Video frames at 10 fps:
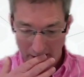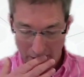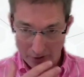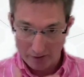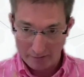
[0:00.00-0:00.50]

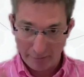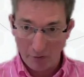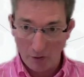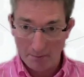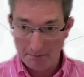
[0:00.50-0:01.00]
should
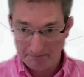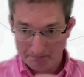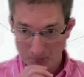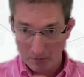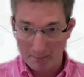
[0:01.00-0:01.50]
form
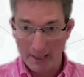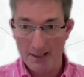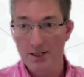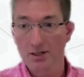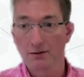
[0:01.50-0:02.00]
the
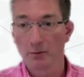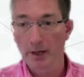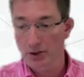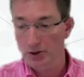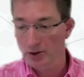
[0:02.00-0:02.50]
basis of a
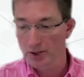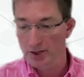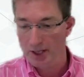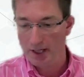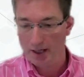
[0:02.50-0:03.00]
well-structured
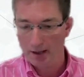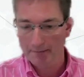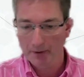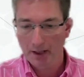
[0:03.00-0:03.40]
CER.